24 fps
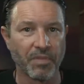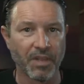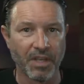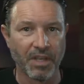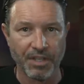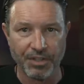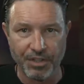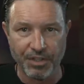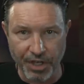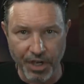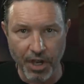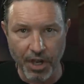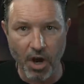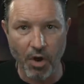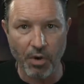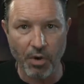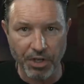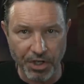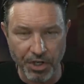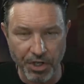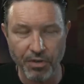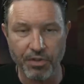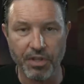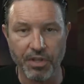to go and
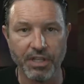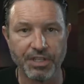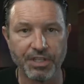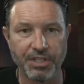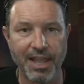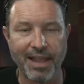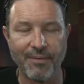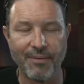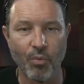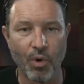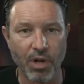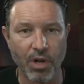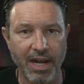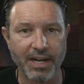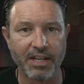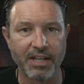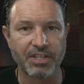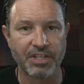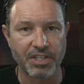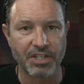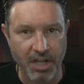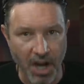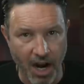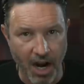do this. And what I
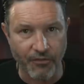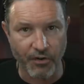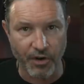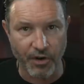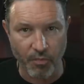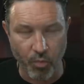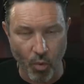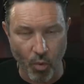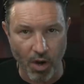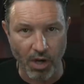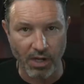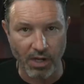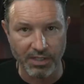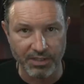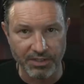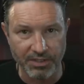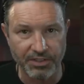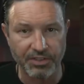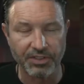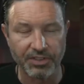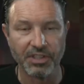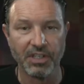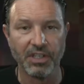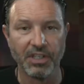discovered
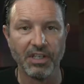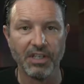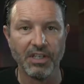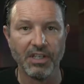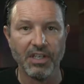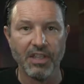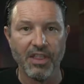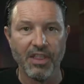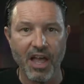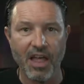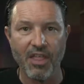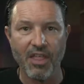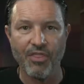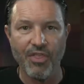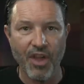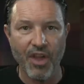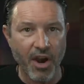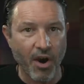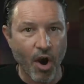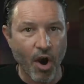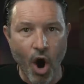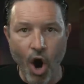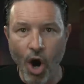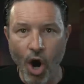was that there
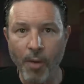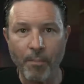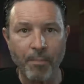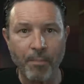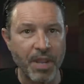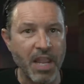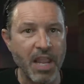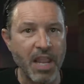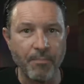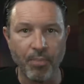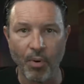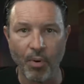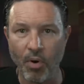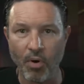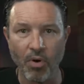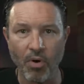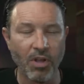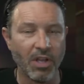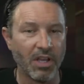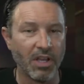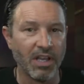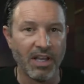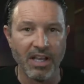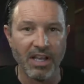are people
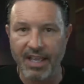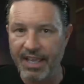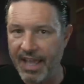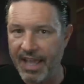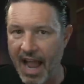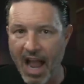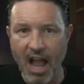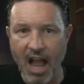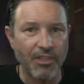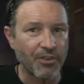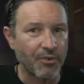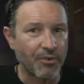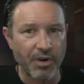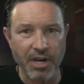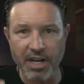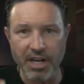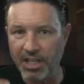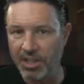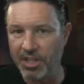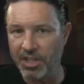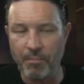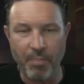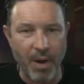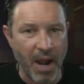gathering in
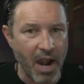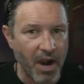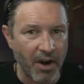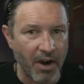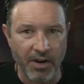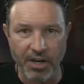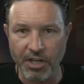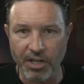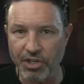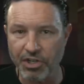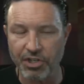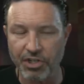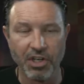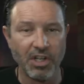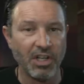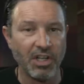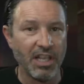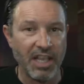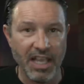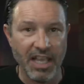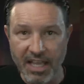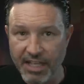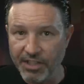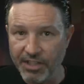the parish
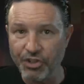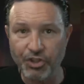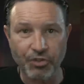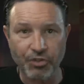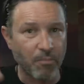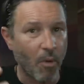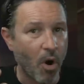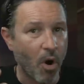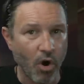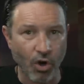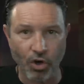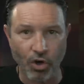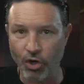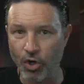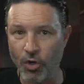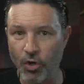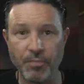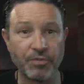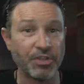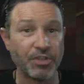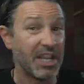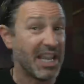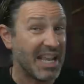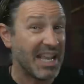in small
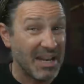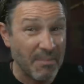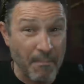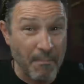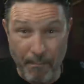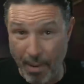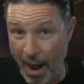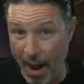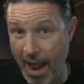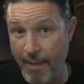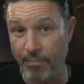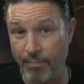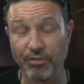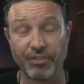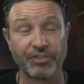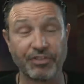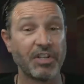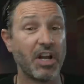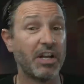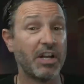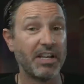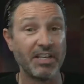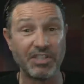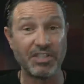groups, in Bible
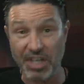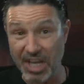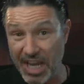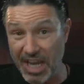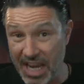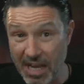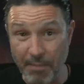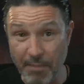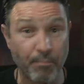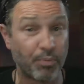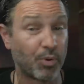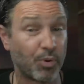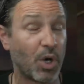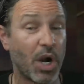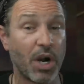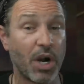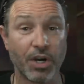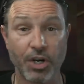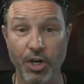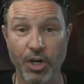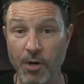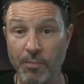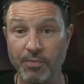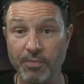studies, in prayer
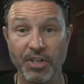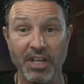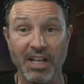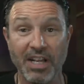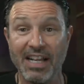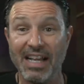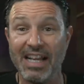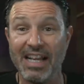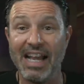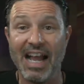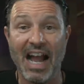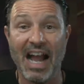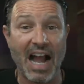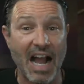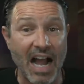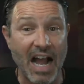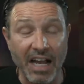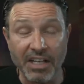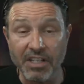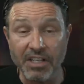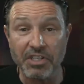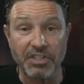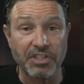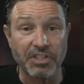groups. I
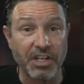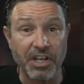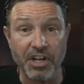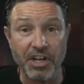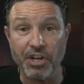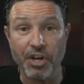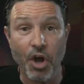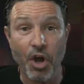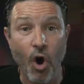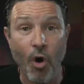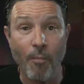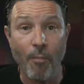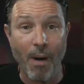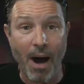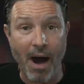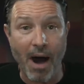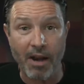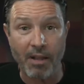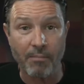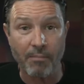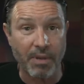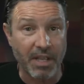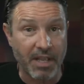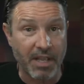just didn't know about
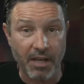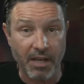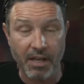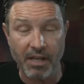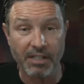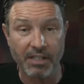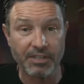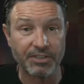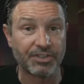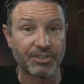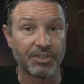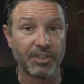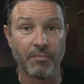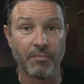it because